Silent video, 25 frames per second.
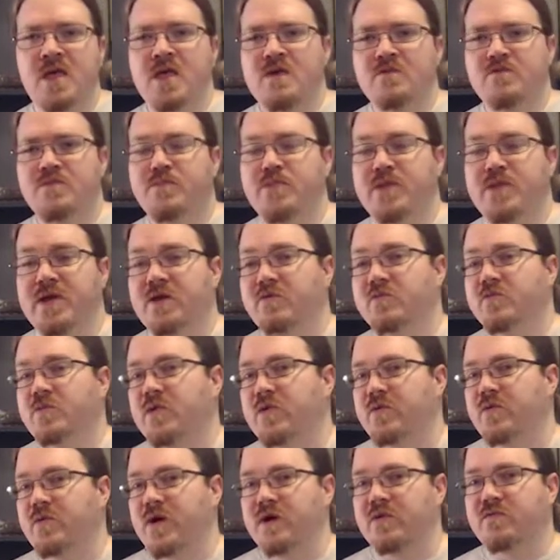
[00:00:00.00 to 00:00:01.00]
The players will
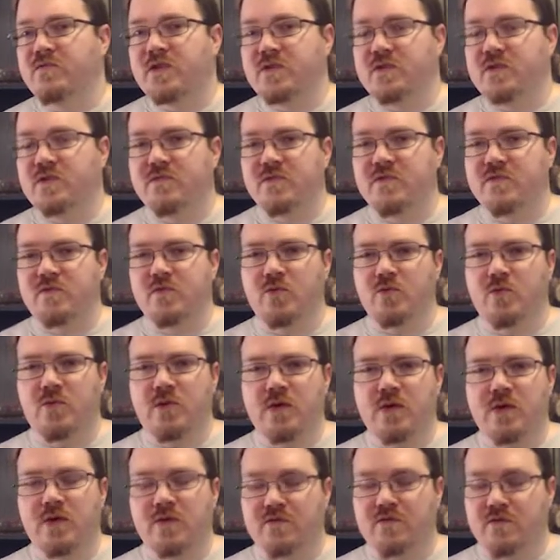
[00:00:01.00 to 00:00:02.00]
arrive into the
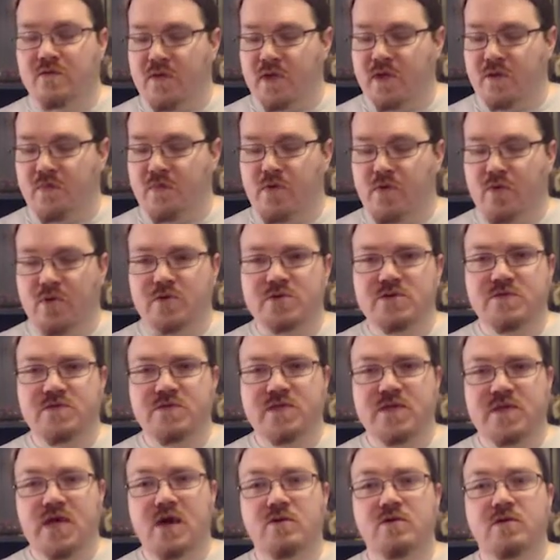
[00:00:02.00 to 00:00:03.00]
story as they approach the
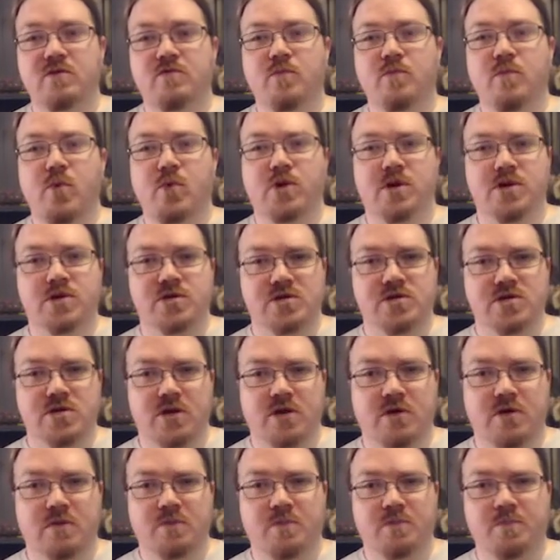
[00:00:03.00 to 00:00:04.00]
town of
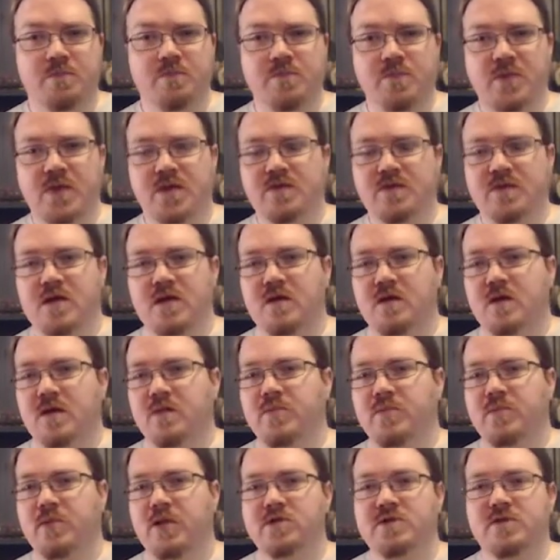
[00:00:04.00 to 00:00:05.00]
Mordenshire. Taking up
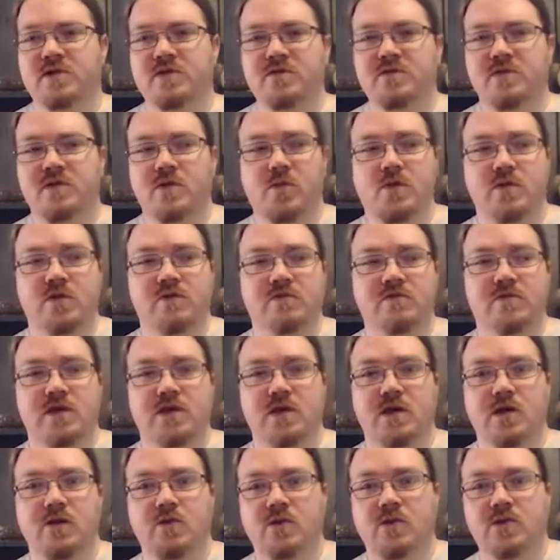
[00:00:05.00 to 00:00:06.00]
lodgings at one of the
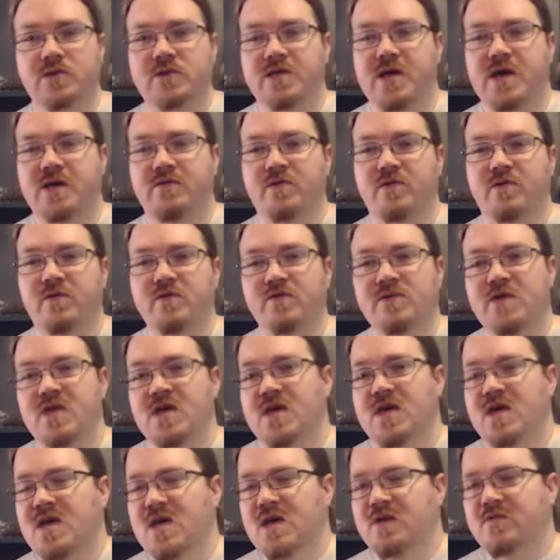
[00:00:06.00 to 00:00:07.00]
local taverns,
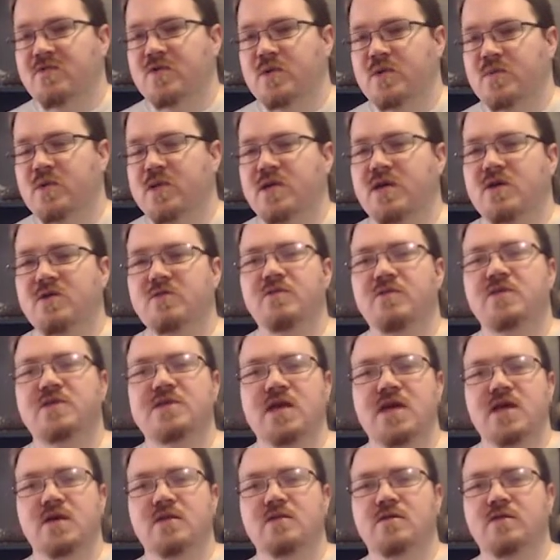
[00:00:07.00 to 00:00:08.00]
they will hear the
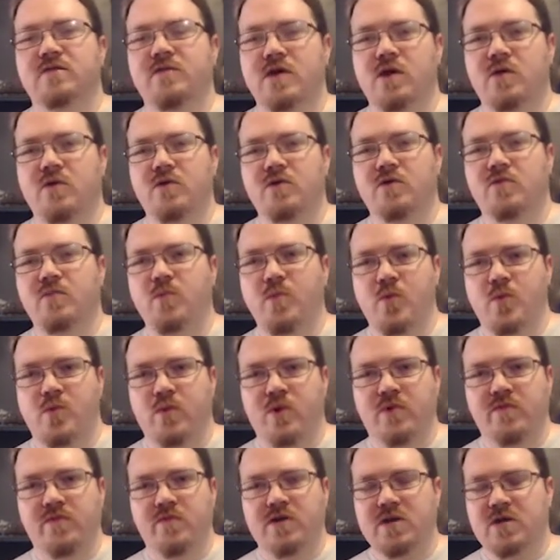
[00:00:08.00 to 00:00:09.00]
tale of a cursed moor
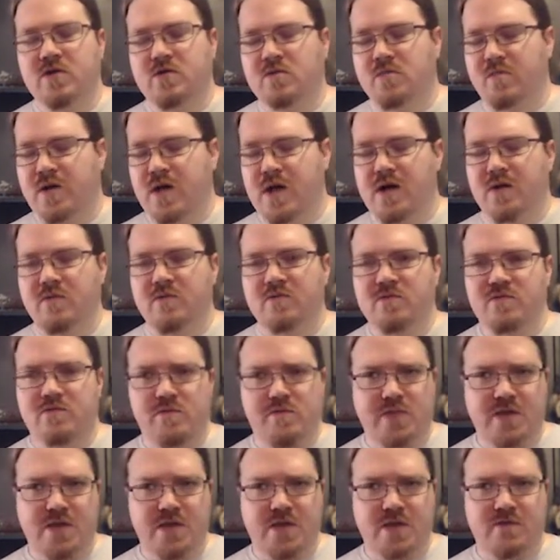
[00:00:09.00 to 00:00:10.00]
and the terrible hounds
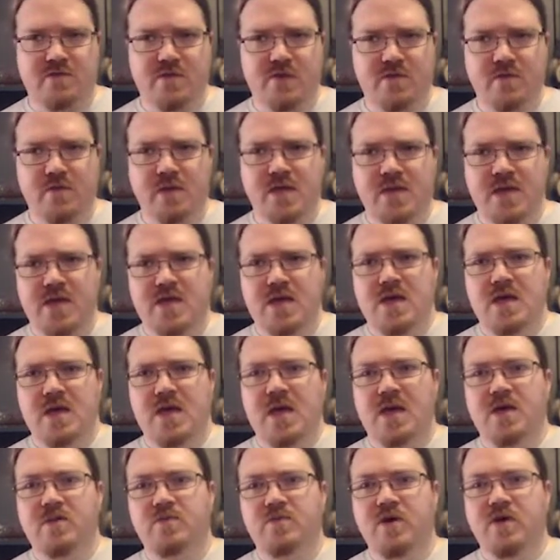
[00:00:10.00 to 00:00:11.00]
that plague them,
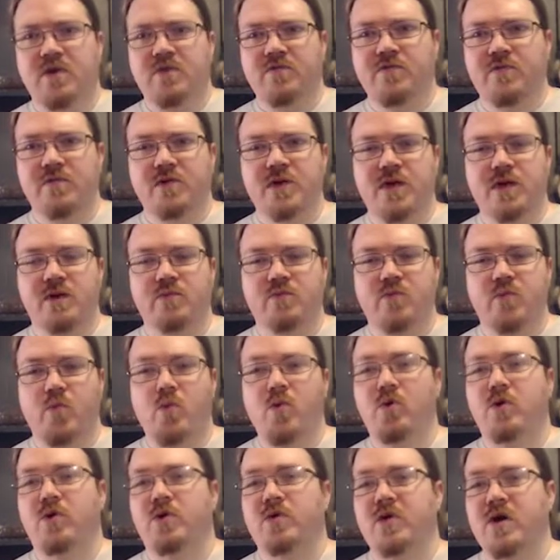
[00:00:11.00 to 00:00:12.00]
and be offered a
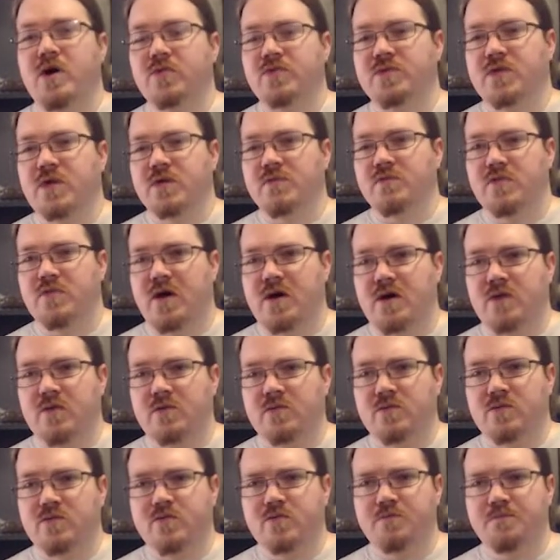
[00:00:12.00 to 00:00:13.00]
reward to hunt down the
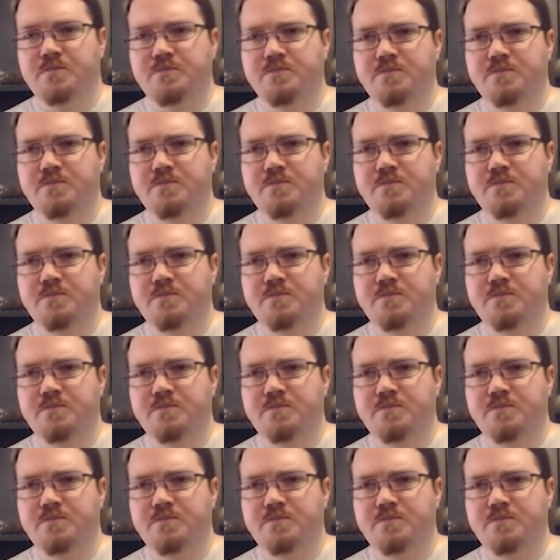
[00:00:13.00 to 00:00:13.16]
hounds.